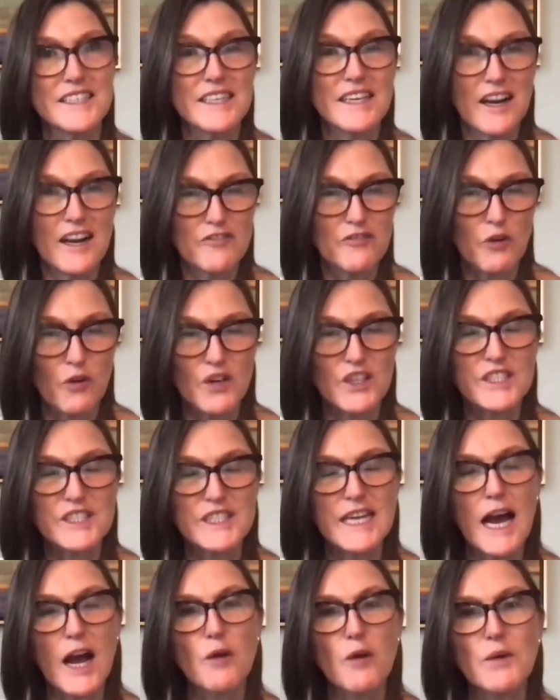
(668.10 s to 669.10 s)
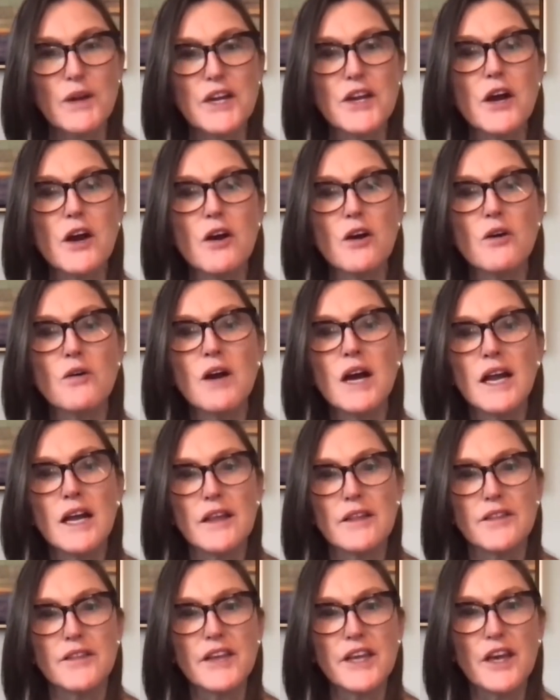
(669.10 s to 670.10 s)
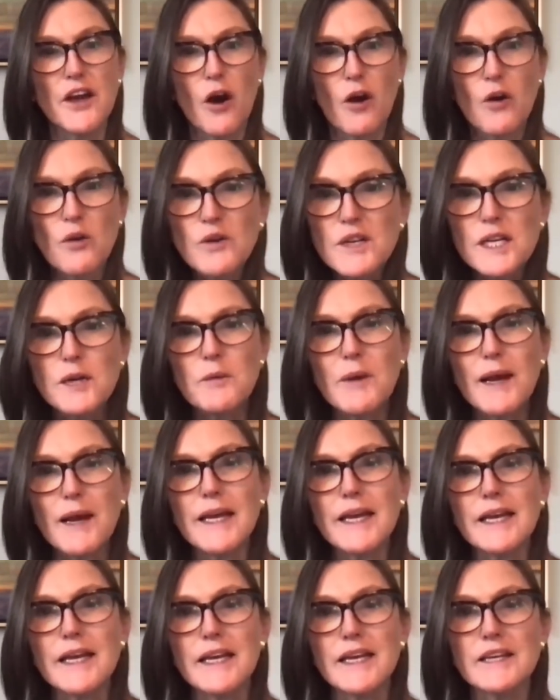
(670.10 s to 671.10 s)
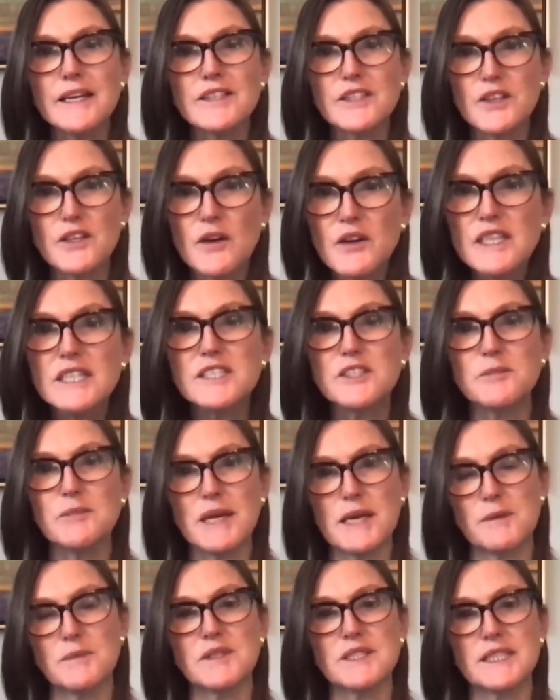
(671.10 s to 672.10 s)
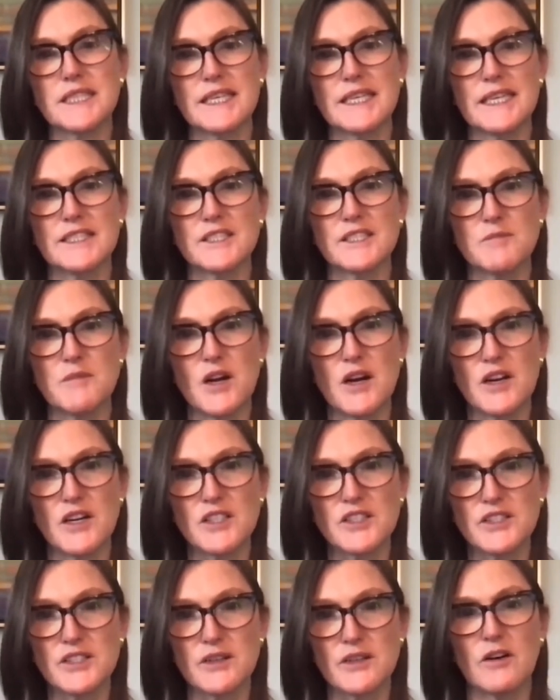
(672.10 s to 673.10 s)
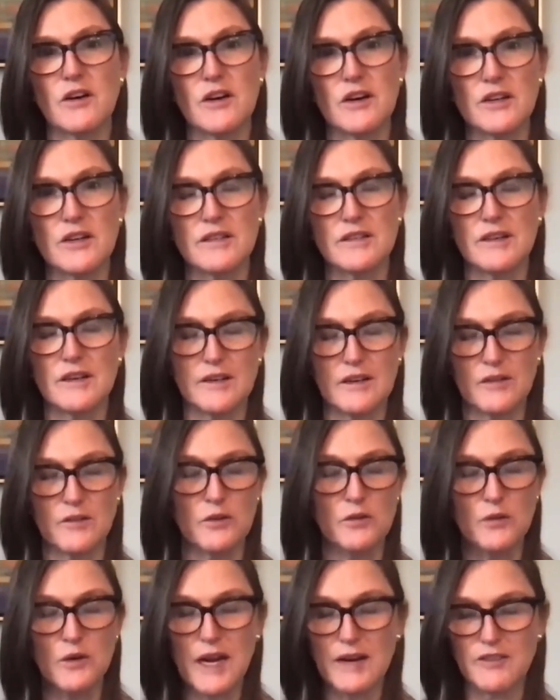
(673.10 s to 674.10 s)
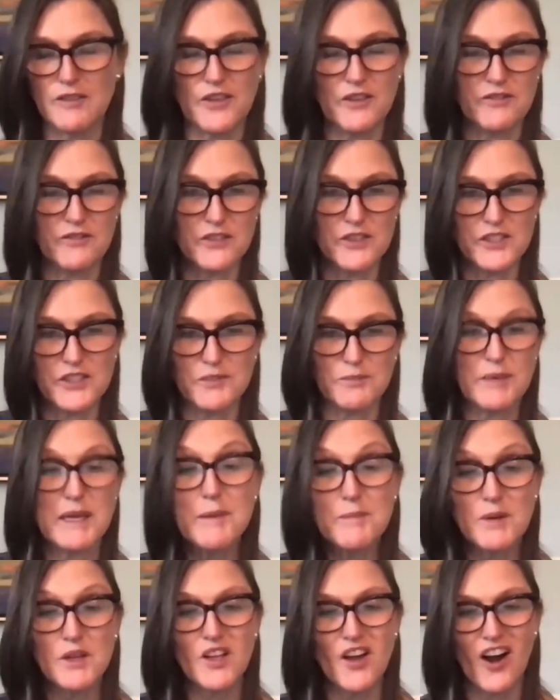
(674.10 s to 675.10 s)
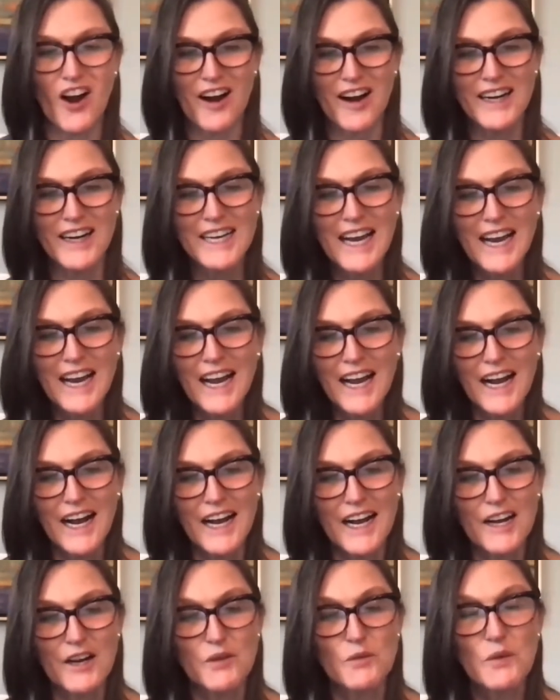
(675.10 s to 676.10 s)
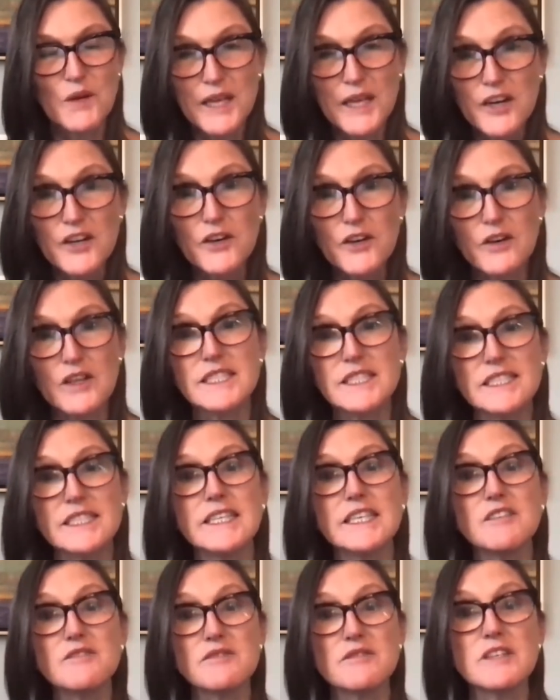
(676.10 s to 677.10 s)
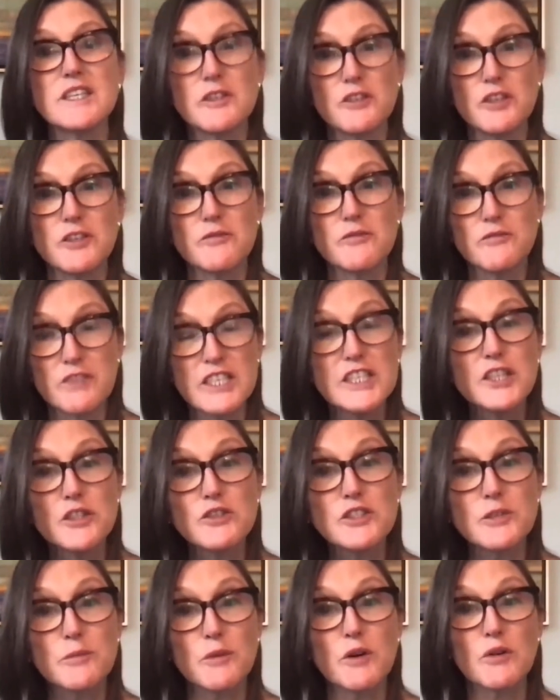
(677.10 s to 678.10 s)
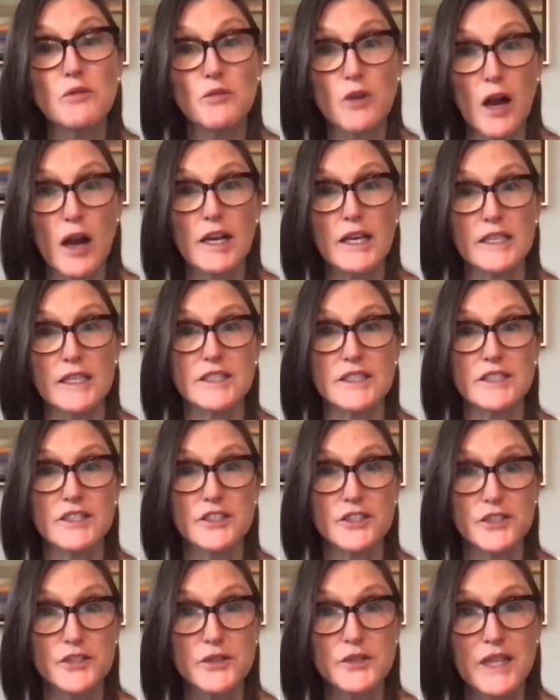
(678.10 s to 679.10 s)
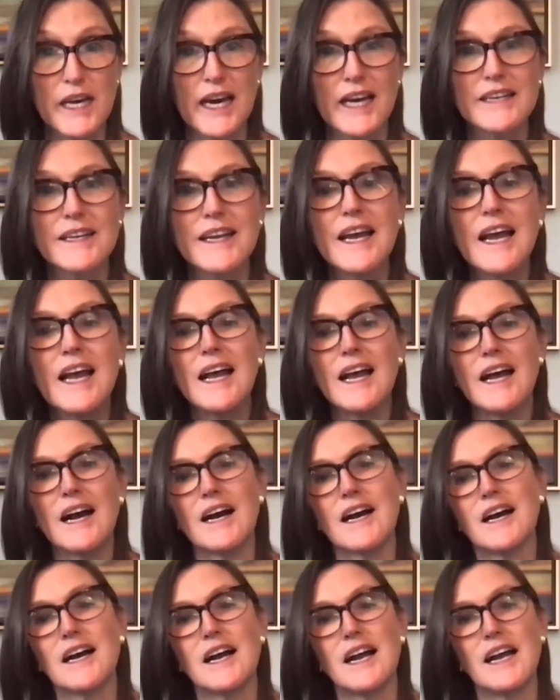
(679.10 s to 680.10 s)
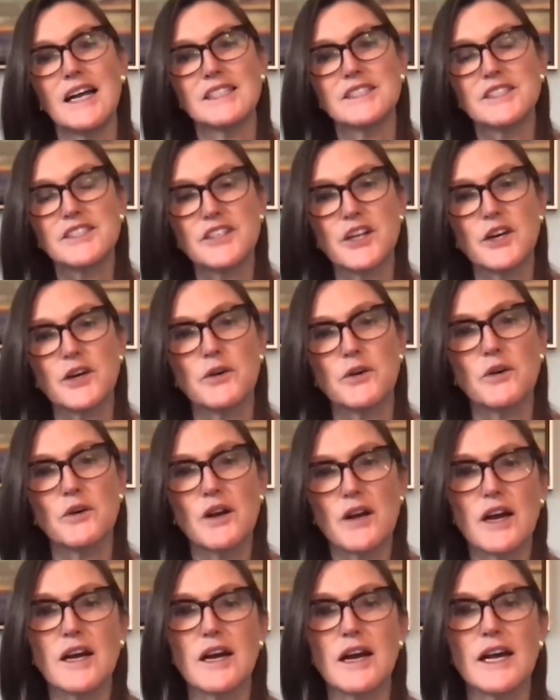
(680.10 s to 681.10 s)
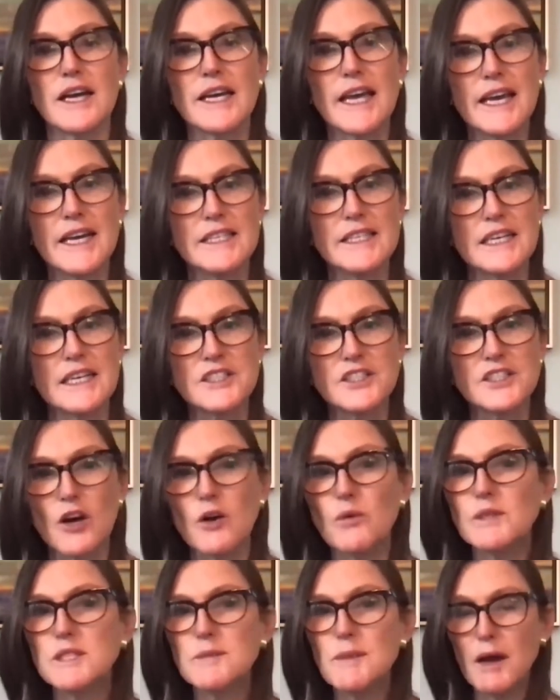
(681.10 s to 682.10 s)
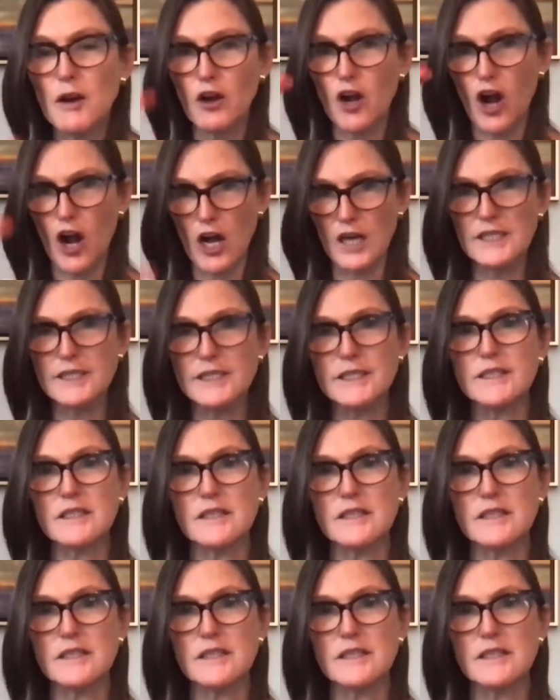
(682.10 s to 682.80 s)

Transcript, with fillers: Of course, now we know the only way he's going to be able to get to Mars, or whoever the first people are, we are going to need reusable rockets to do that. And so, again, it's always about cost.